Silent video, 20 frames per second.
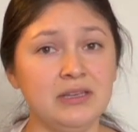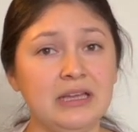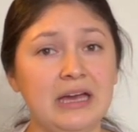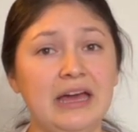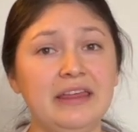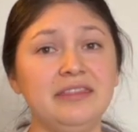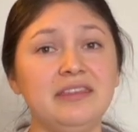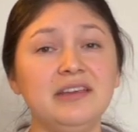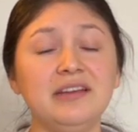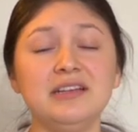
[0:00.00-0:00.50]
I
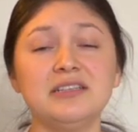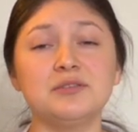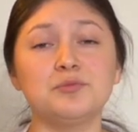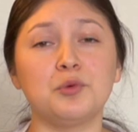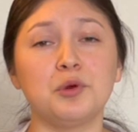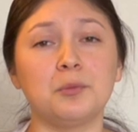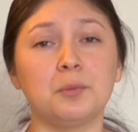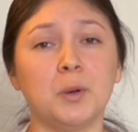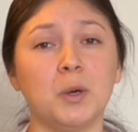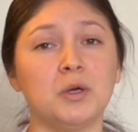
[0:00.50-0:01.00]
think it's
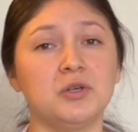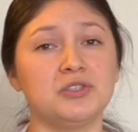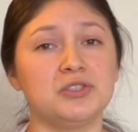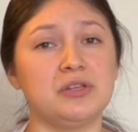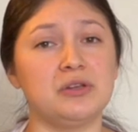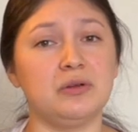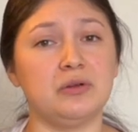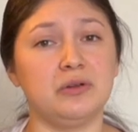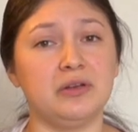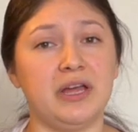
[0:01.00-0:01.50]
more
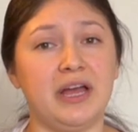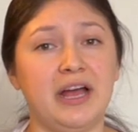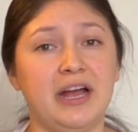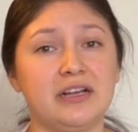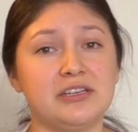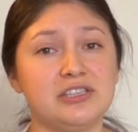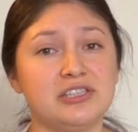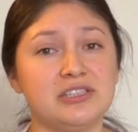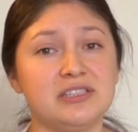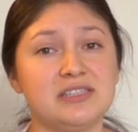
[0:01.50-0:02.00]
personal to
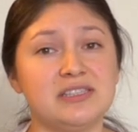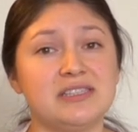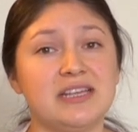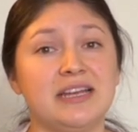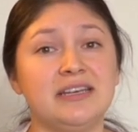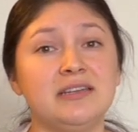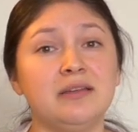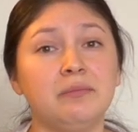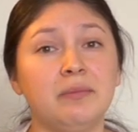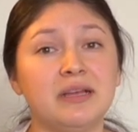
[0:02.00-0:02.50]
actually
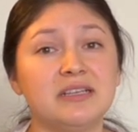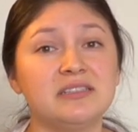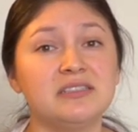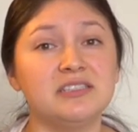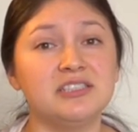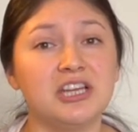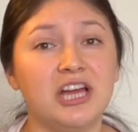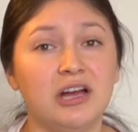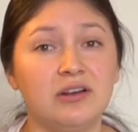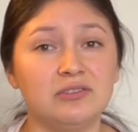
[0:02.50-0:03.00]
send a
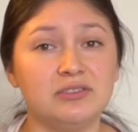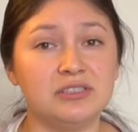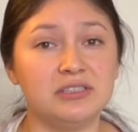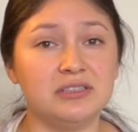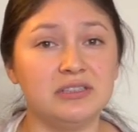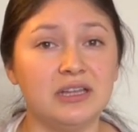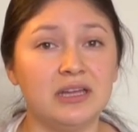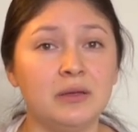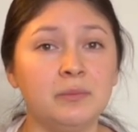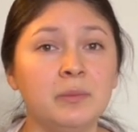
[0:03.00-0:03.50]
message out to
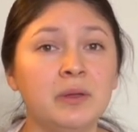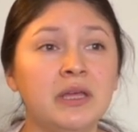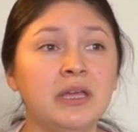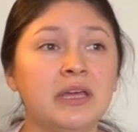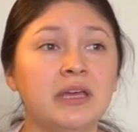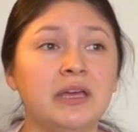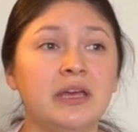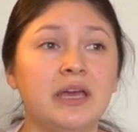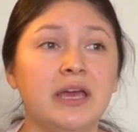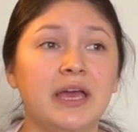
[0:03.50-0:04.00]
them.
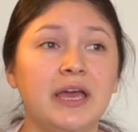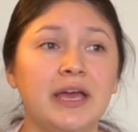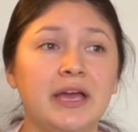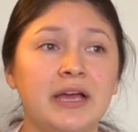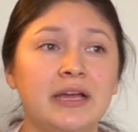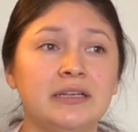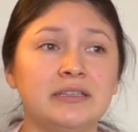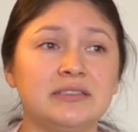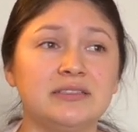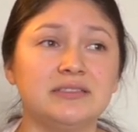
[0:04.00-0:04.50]

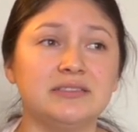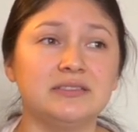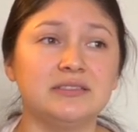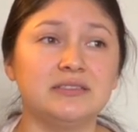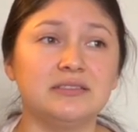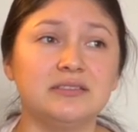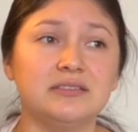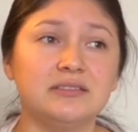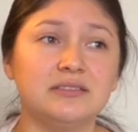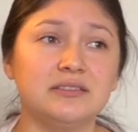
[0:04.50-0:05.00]
And
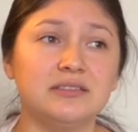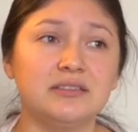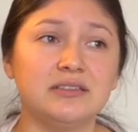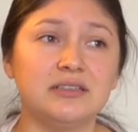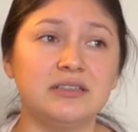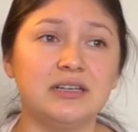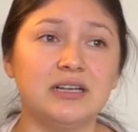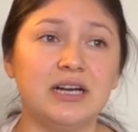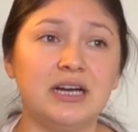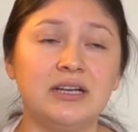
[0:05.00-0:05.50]

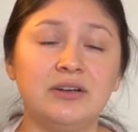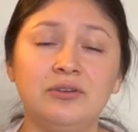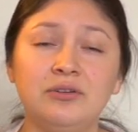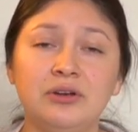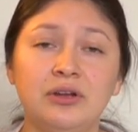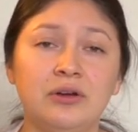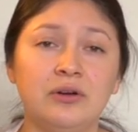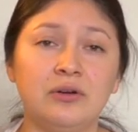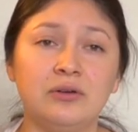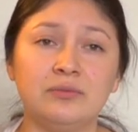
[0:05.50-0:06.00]
I don't
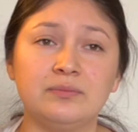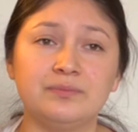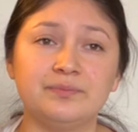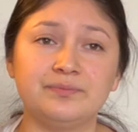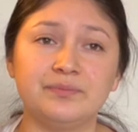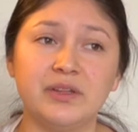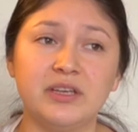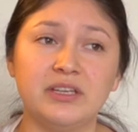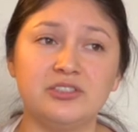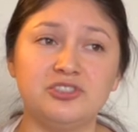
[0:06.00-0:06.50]
know,
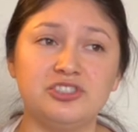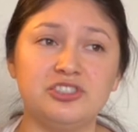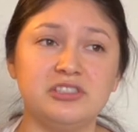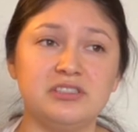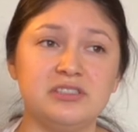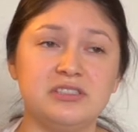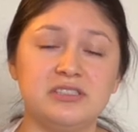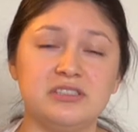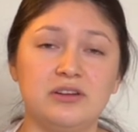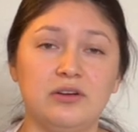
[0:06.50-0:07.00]
it's
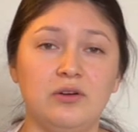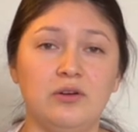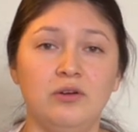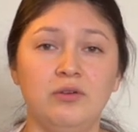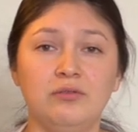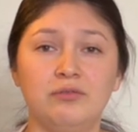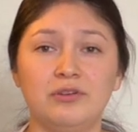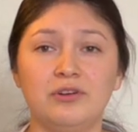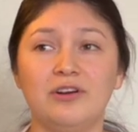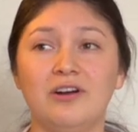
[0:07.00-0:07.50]
just
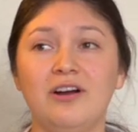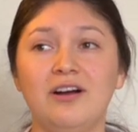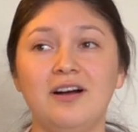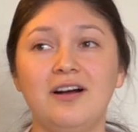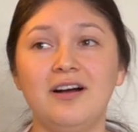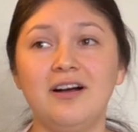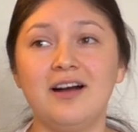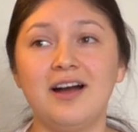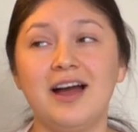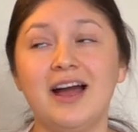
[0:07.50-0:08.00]

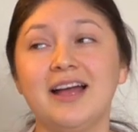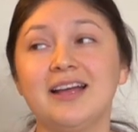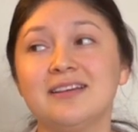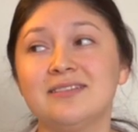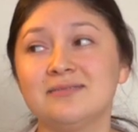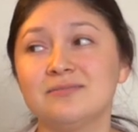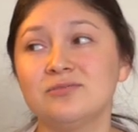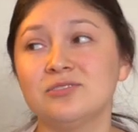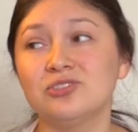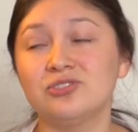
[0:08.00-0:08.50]
overall, I
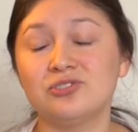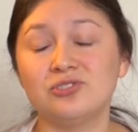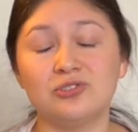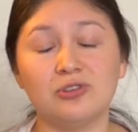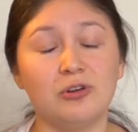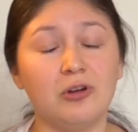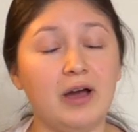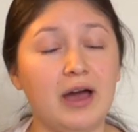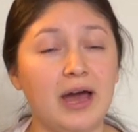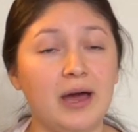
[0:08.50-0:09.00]
am just
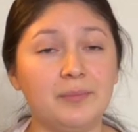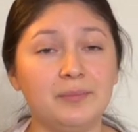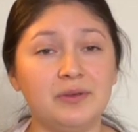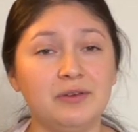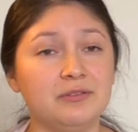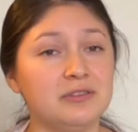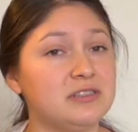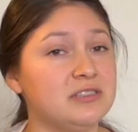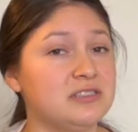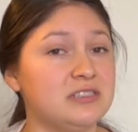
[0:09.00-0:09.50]
so happy
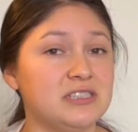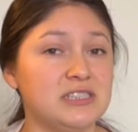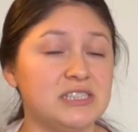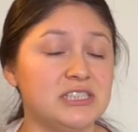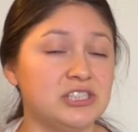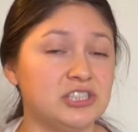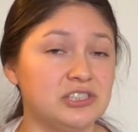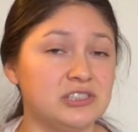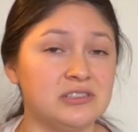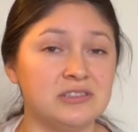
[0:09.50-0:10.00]
with the
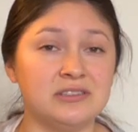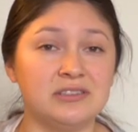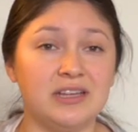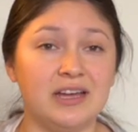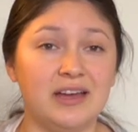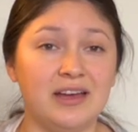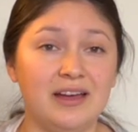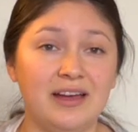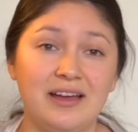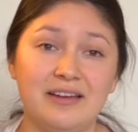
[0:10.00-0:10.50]
decision
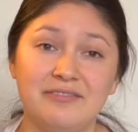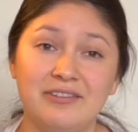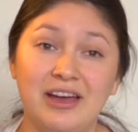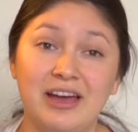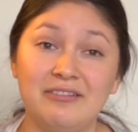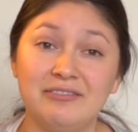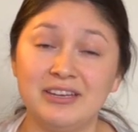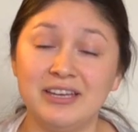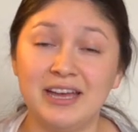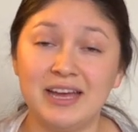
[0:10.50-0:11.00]
that I
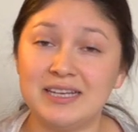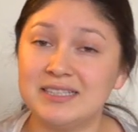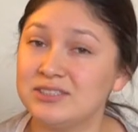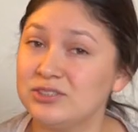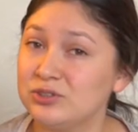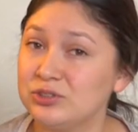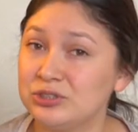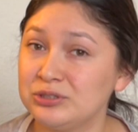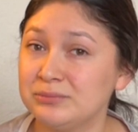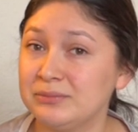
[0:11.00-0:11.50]
haven't had
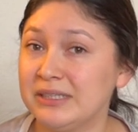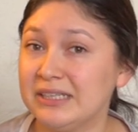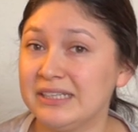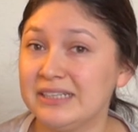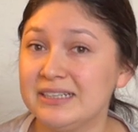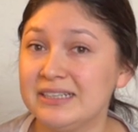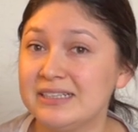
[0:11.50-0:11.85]
social media.